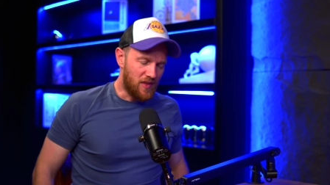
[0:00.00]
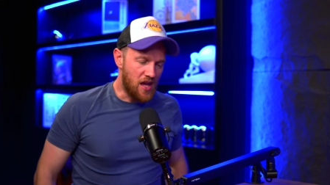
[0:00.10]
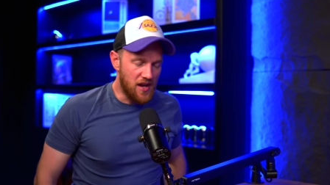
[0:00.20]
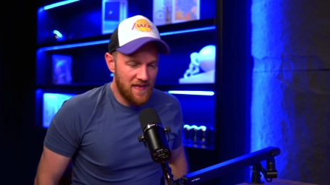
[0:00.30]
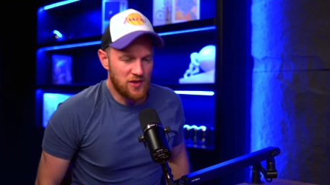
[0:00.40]

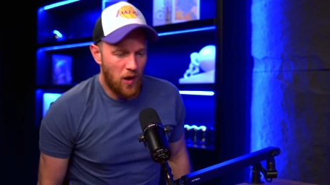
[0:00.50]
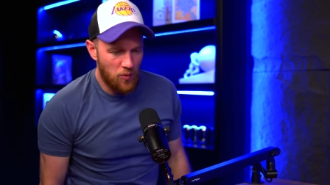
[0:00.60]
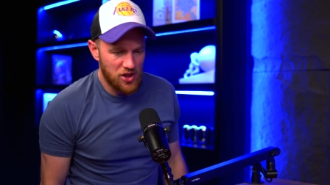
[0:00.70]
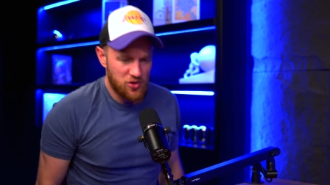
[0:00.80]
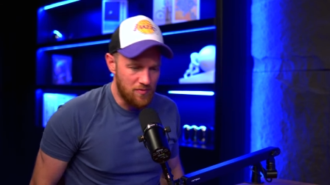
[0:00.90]
And, and that's what I
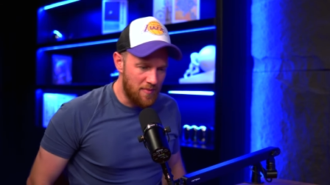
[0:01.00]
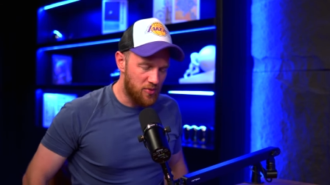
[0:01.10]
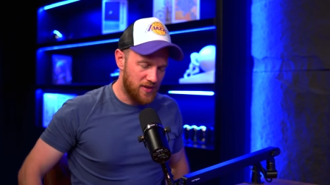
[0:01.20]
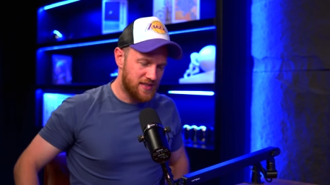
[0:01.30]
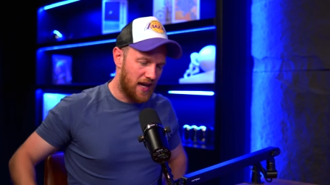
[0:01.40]
want you to
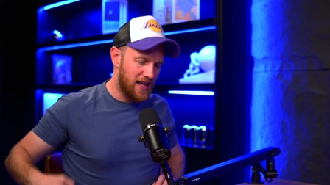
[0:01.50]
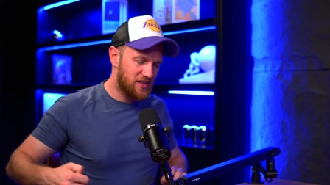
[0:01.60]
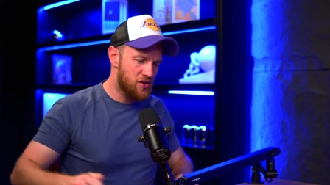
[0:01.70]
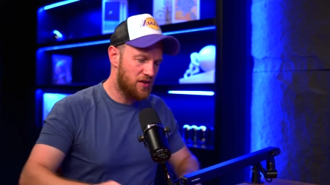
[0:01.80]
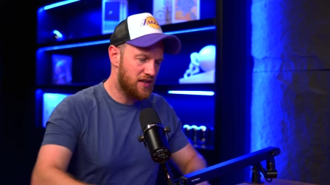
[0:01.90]
remember is that
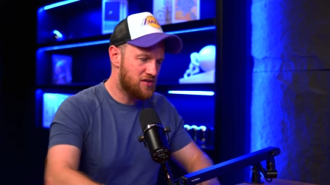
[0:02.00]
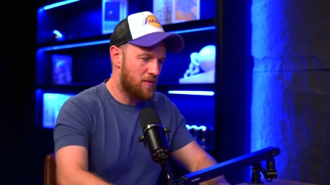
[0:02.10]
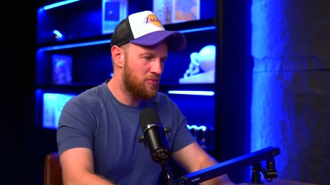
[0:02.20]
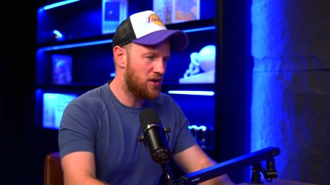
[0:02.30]
it's not it's not